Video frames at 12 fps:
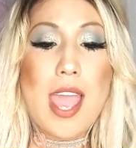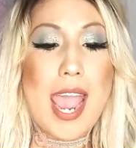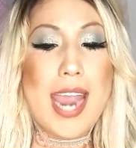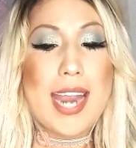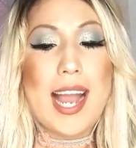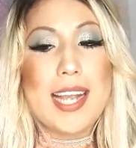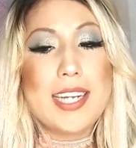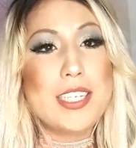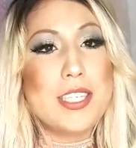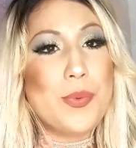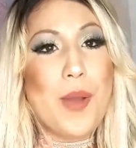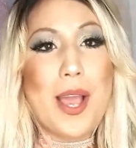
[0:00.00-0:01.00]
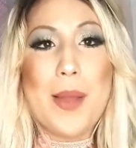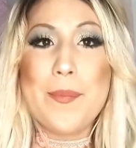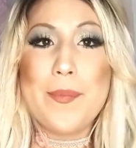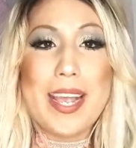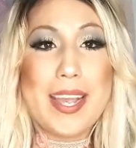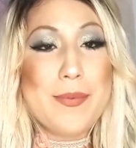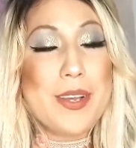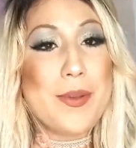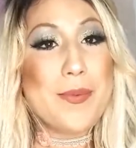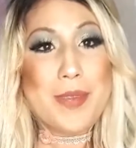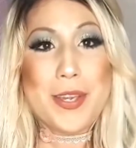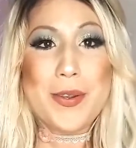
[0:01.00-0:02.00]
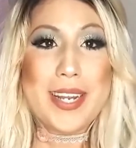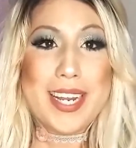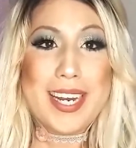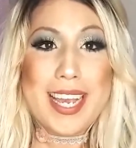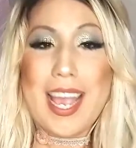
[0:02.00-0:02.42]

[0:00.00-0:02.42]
and I just want my community